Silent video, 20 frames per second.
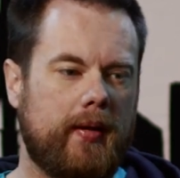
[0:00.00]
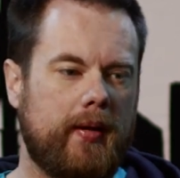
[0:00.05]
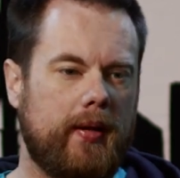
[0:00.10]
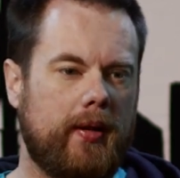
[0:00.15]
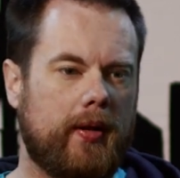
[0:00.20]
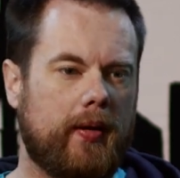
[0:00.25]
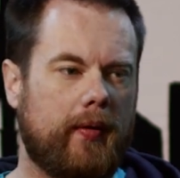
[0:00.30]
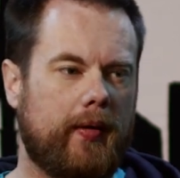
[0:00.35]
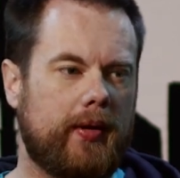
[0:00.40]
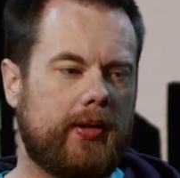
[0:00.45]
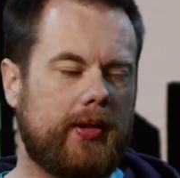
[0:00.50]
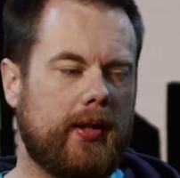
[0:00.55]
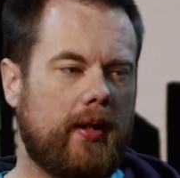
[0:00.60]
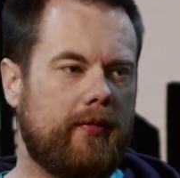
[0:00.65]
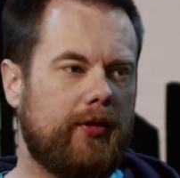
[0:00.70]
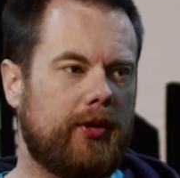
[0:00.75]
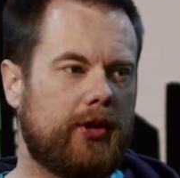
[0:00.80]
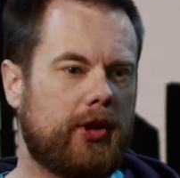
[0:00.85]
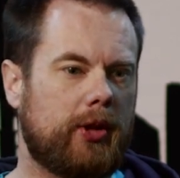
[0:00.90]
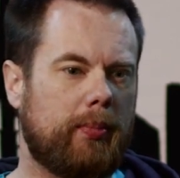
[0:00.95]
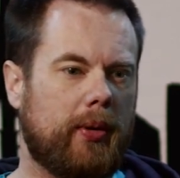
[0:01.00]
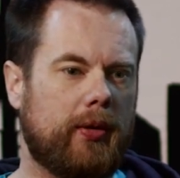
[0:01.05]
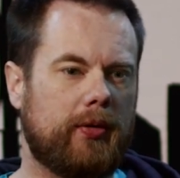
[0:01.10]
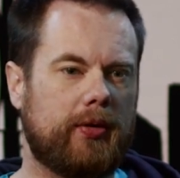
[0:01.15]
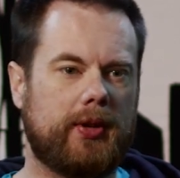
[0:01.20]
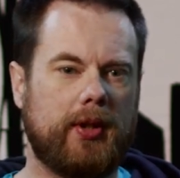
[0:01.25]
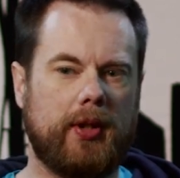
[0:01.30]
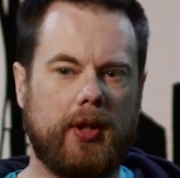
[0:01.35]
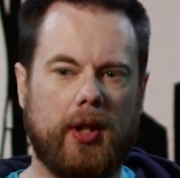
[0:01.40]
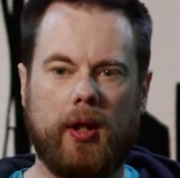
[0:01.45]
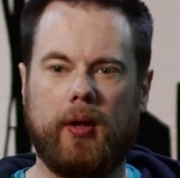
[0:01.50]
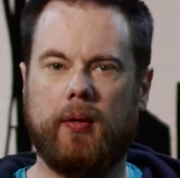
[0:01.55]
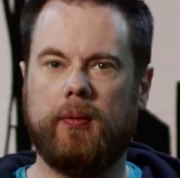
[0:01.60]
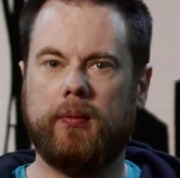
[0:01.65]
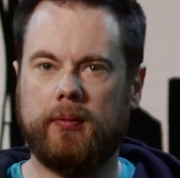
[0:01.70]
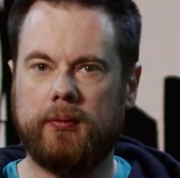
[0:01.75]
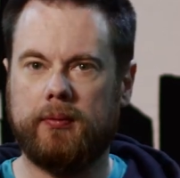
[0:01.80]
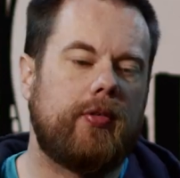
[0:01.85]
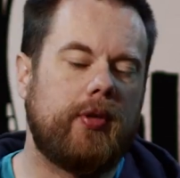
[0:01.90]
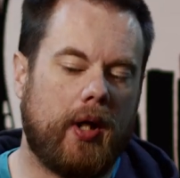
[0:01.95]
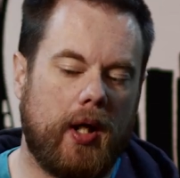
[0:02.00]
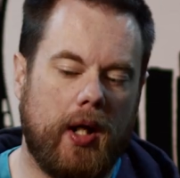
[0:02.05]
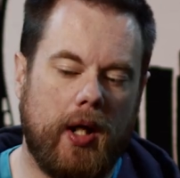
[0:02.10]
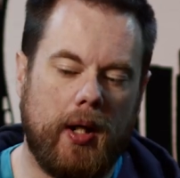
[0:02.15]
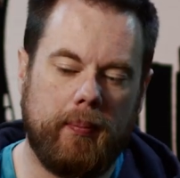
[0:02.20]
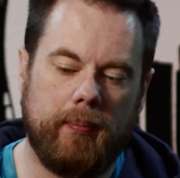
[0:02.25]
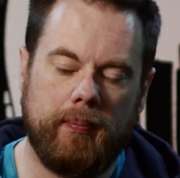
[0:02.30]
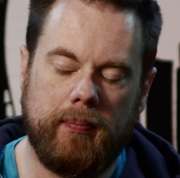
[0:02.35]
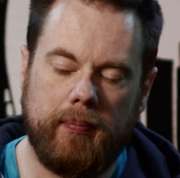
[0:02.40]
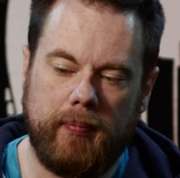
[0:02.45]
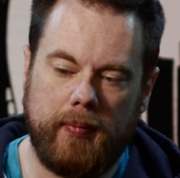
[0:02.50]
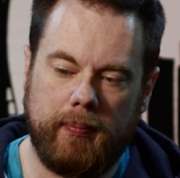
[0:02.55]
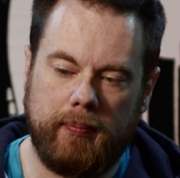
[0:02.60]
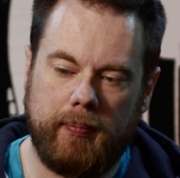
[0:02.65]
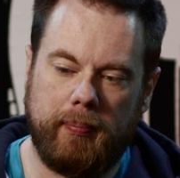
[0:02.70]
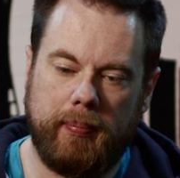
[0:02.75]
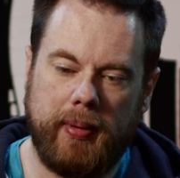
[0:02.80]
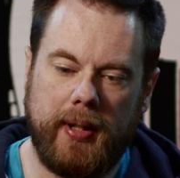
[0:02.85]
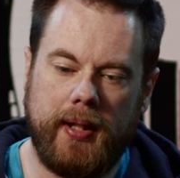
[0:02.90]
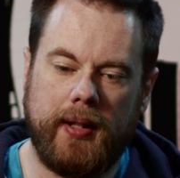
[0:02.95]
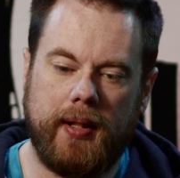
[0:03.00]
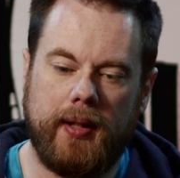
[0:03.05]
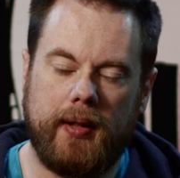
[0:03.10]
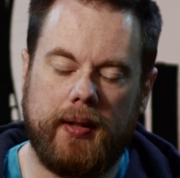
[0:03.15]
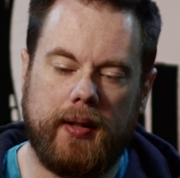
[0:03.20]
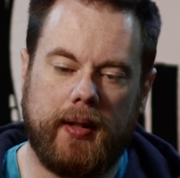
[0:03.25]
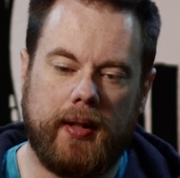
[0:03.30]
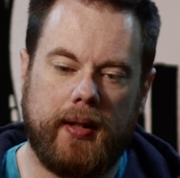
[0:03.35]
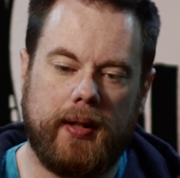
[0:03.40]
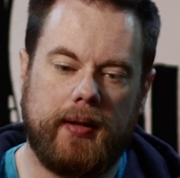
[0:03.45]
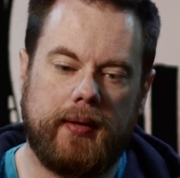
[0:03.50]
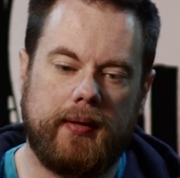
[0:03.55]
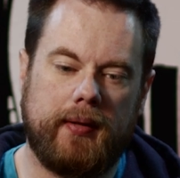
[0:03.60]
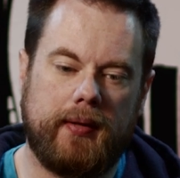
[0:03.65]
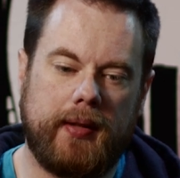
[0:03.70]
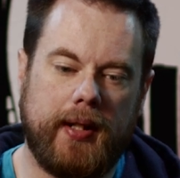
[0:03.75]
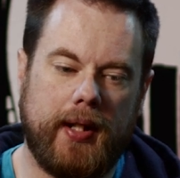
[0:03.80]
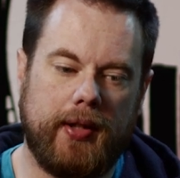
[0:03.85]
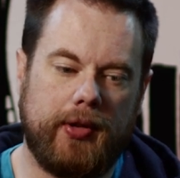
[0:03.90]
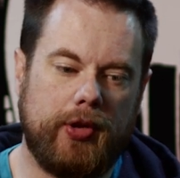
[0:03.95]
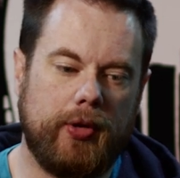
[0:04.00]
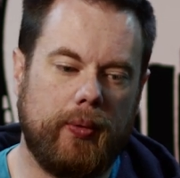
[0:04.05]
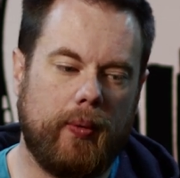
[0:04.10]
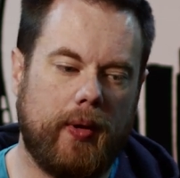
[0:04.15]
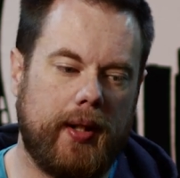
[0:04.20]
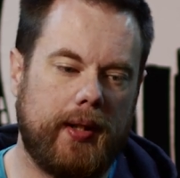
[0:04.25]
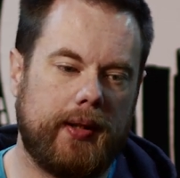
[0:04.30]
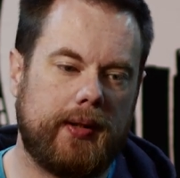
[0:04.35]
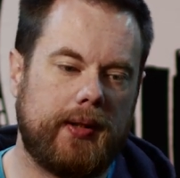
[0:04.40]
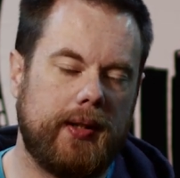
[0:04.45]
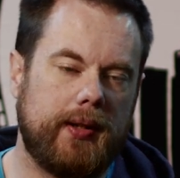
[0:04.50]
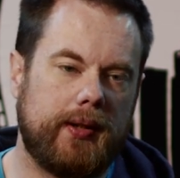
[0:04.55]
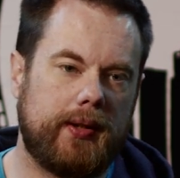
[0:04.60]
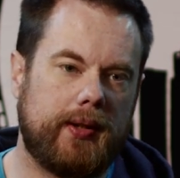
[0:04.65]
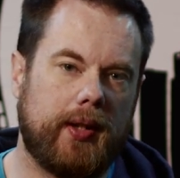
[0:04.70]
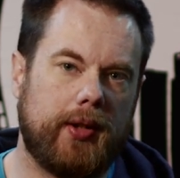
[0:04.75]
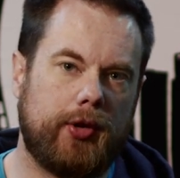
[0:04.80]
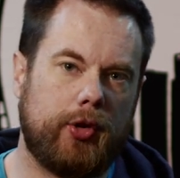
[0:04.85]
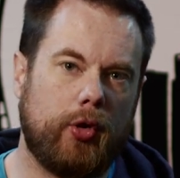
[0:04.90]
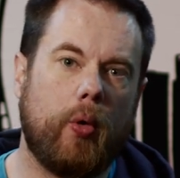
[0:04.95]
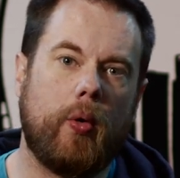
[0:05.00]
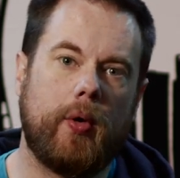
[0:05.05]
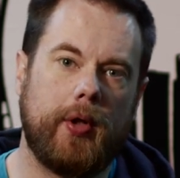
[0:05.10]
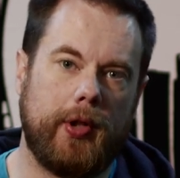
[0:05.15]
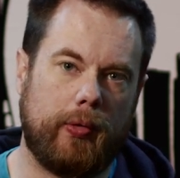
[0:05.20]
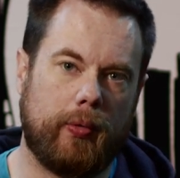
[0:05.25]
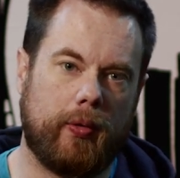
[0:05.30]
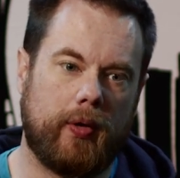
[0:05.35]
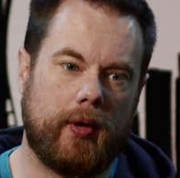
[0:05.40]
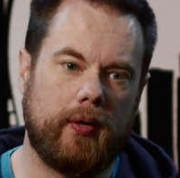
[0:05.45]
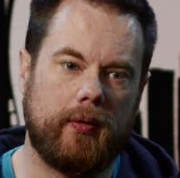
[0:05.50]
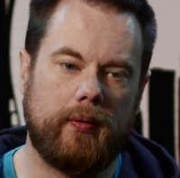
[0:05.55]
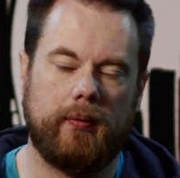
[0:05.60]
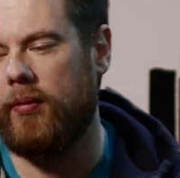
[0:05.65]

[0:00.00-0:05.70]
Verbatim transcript: you know, the stuff you're supposed to know. Tom, being a, a tattoo artist, he's a toreador.